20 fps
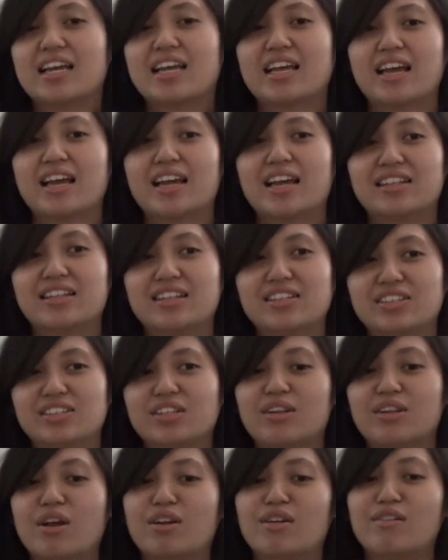and there's a
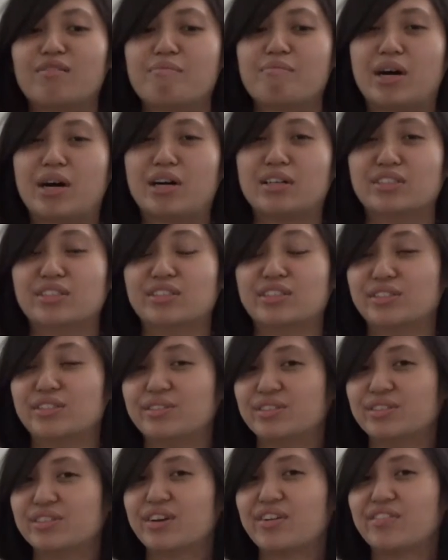lot of
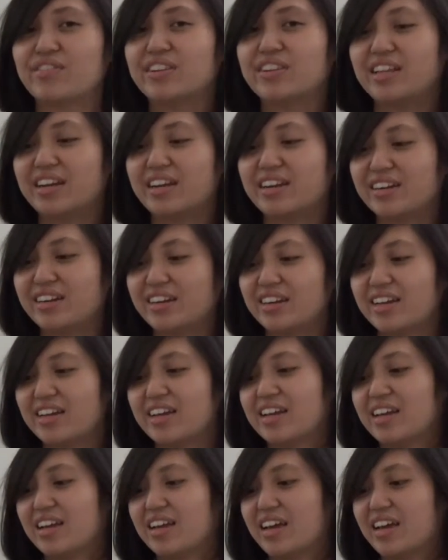monsoons over there,
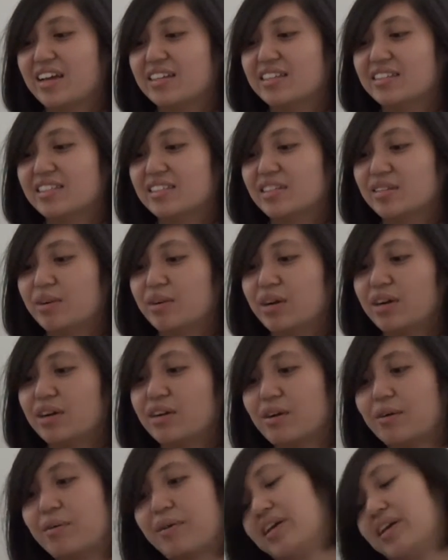and we're
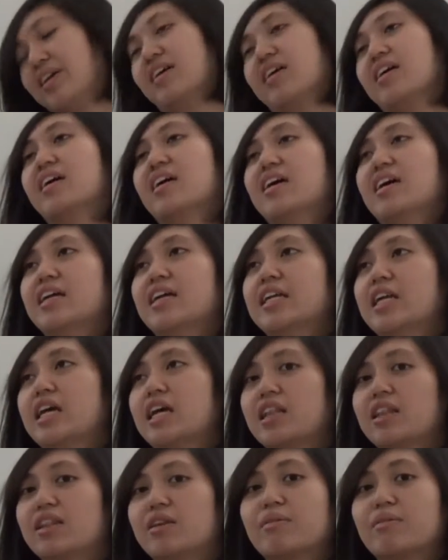going in
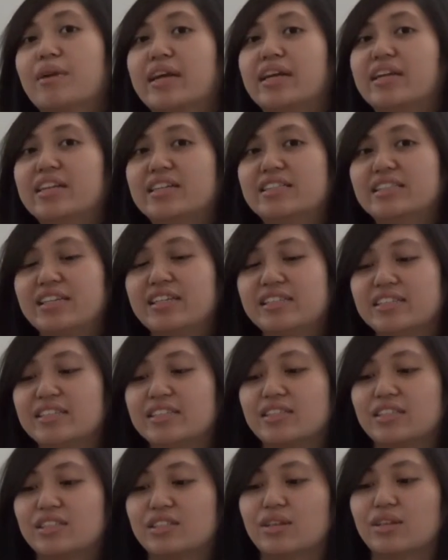the rainy
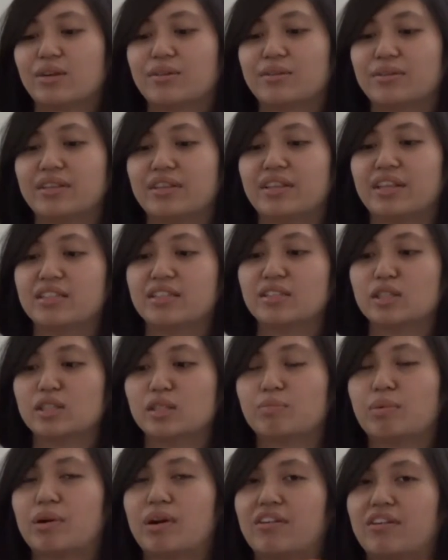season, so this is
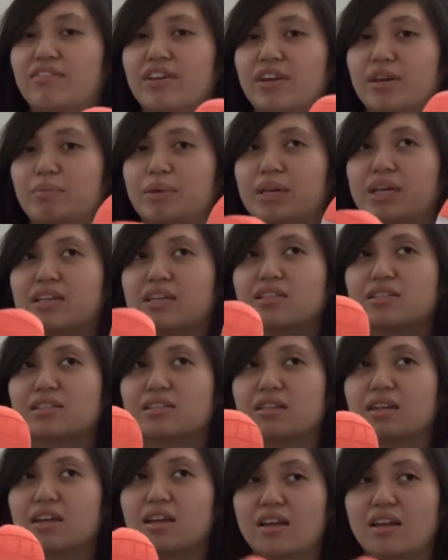perfect because,
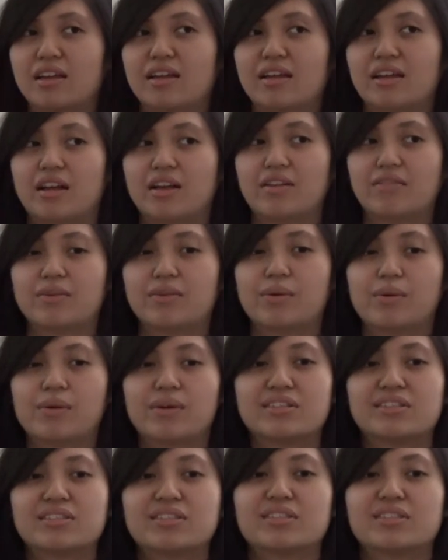of
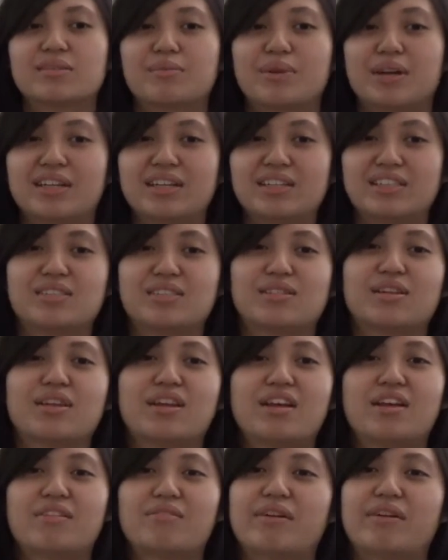course, when it's
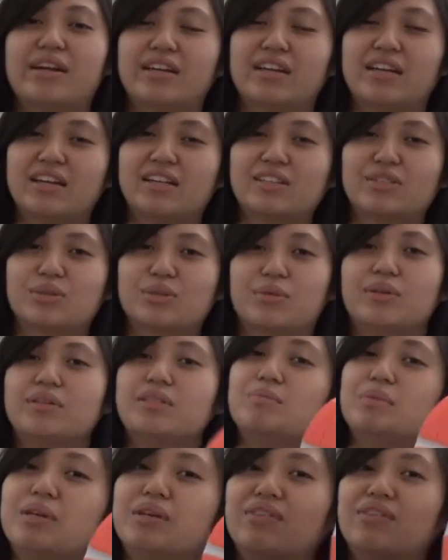raining, it's going
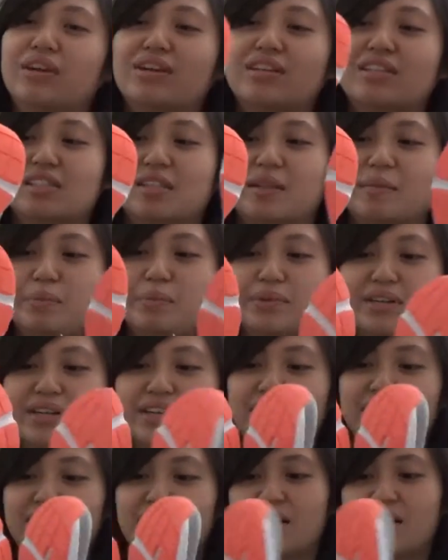to very
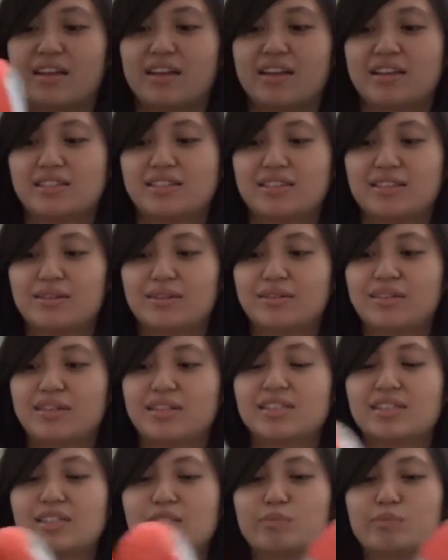slippery, so
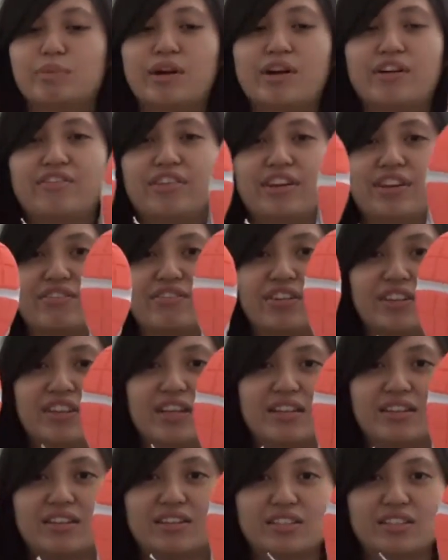this is perfect for that,
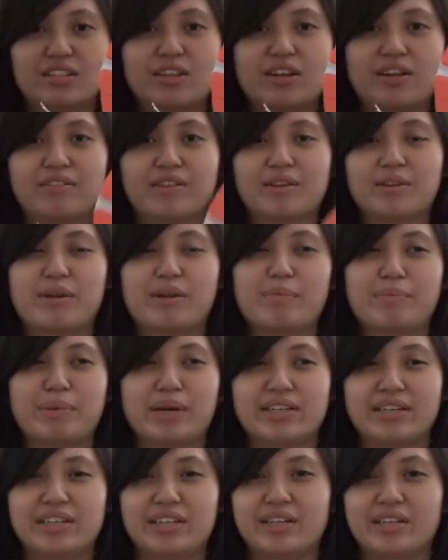and there's a lot of grip
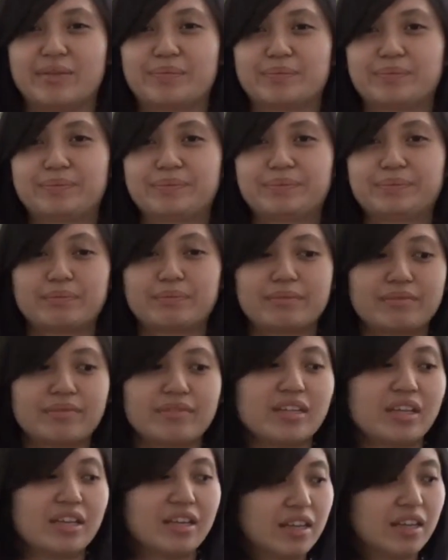on here.
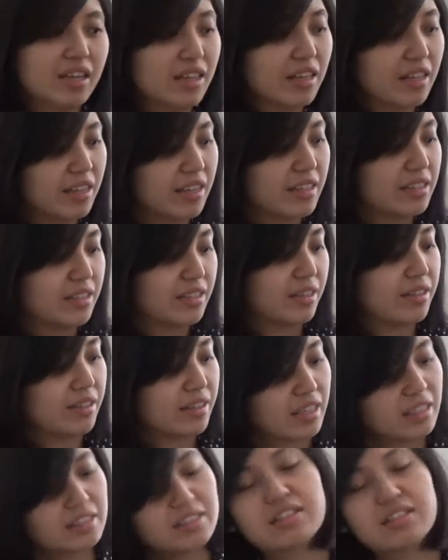So
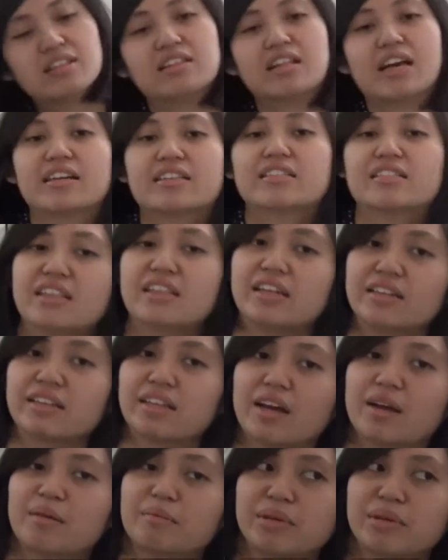that's the last thing
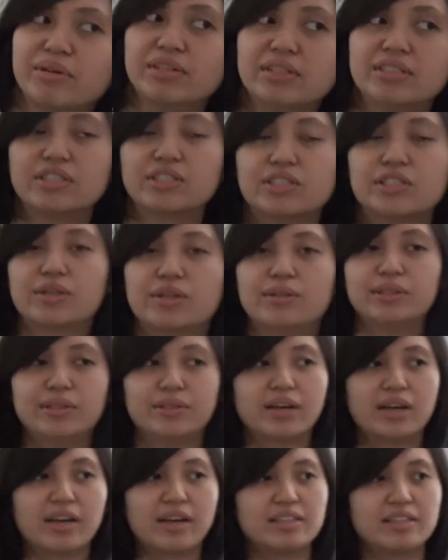that I'm going to show you
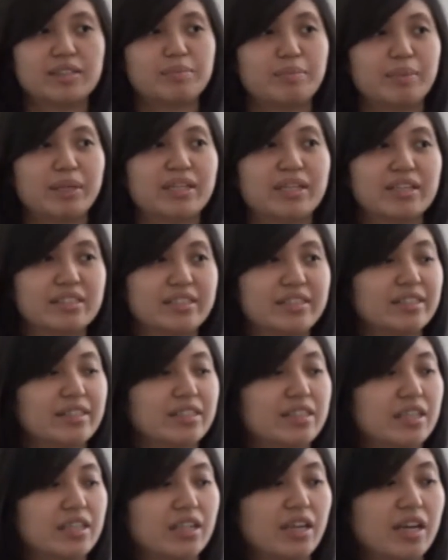guys, because
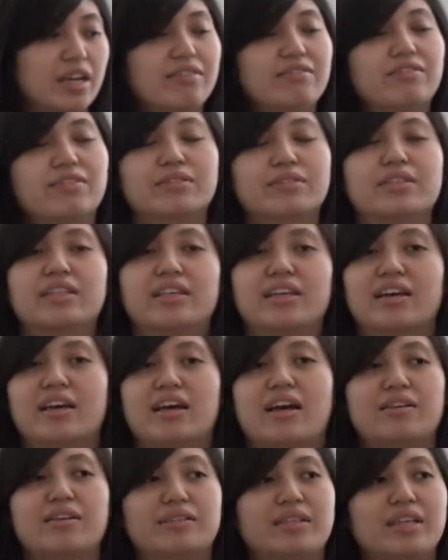I
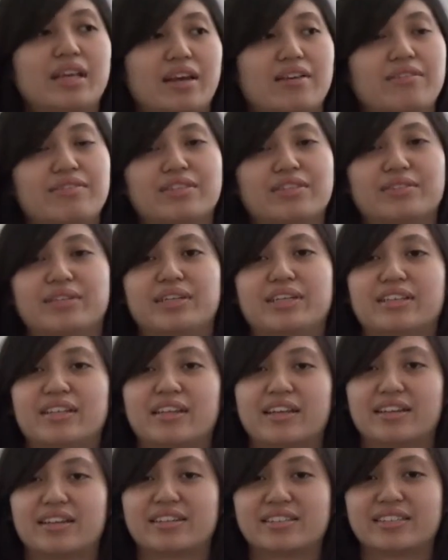only have three
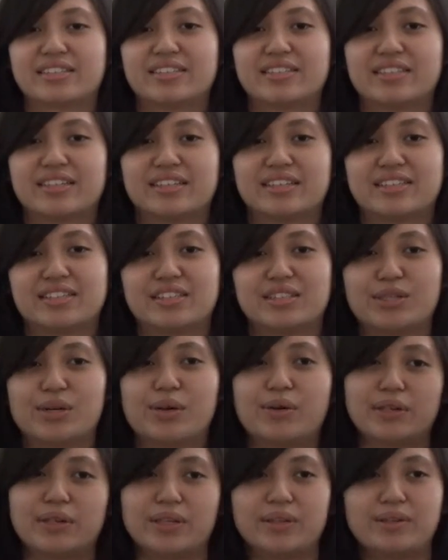things to show
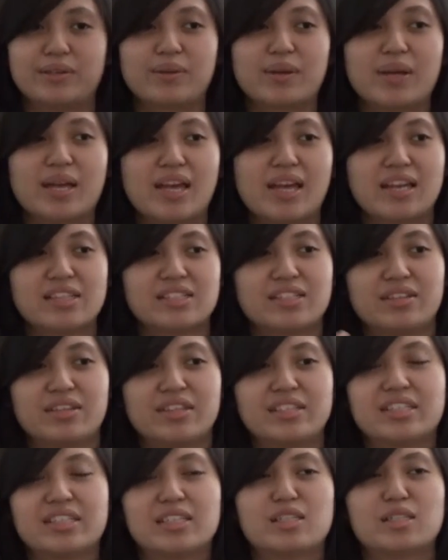you. So
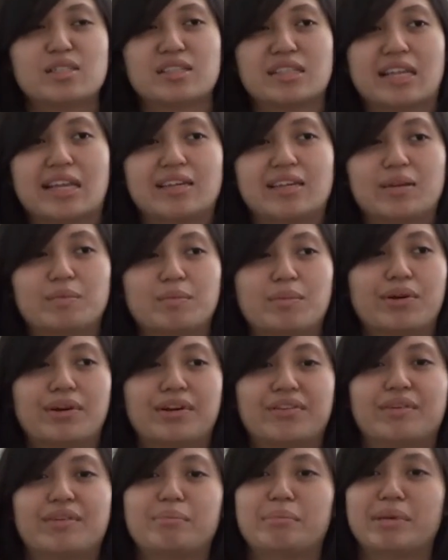this is like more
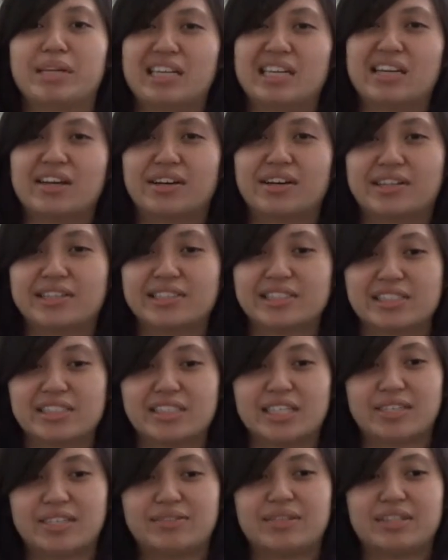of a mini haul. It's
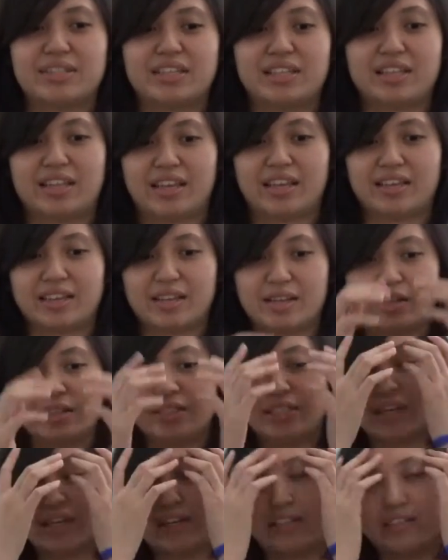not really like a
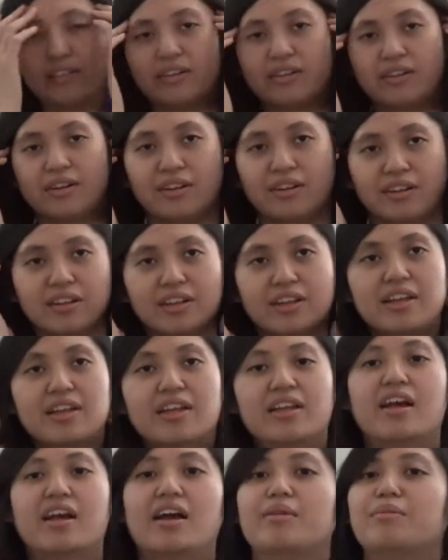giant haul.
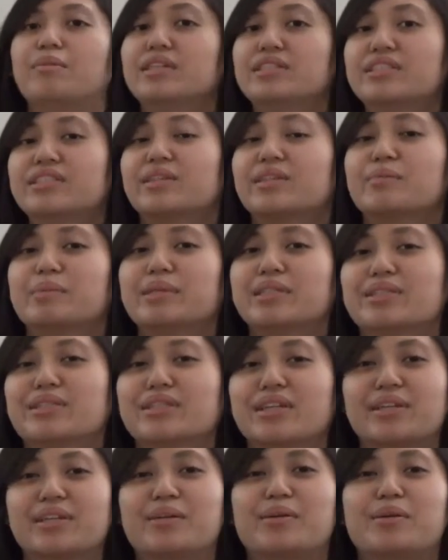I wish it could be a
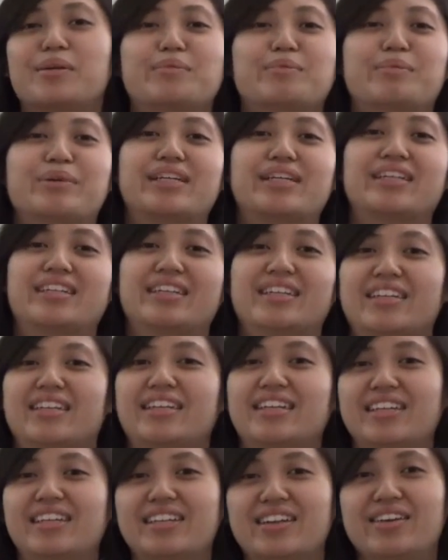giant haul, but
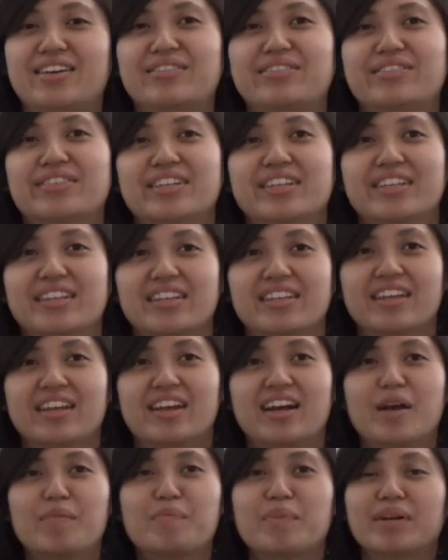you know,
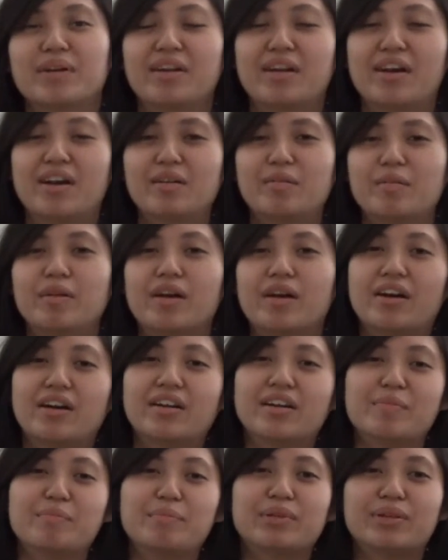I'm an
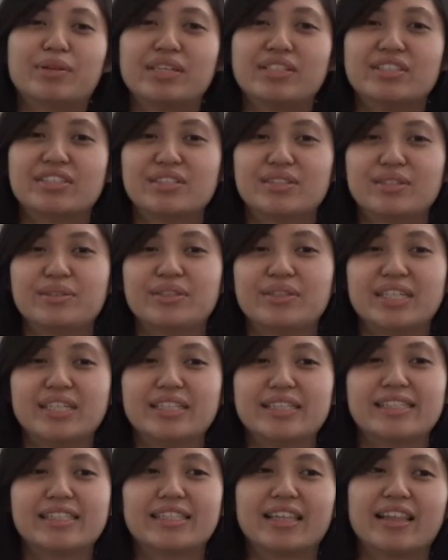unemployed
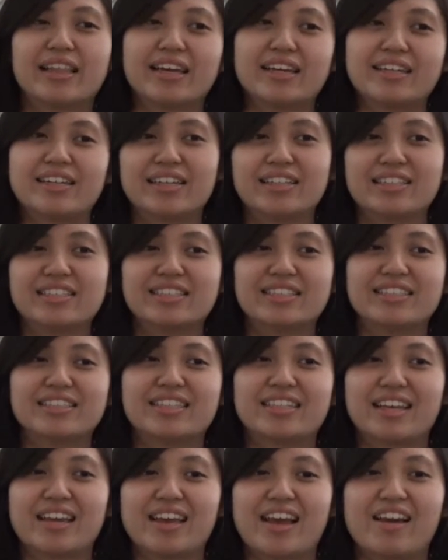student that doesn't
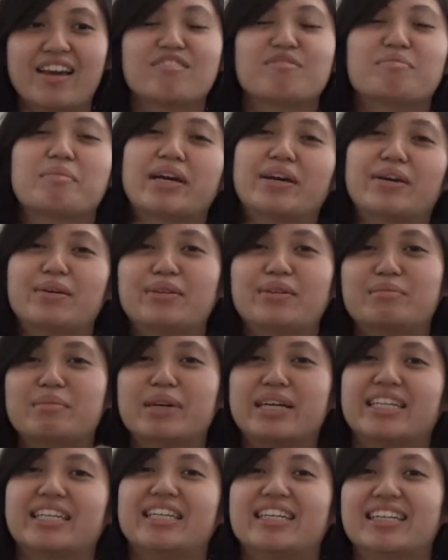have my own
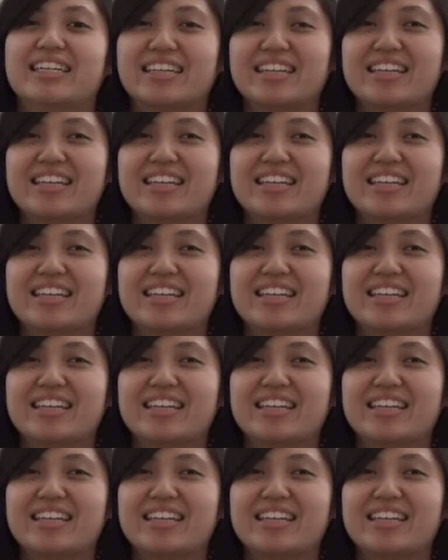money.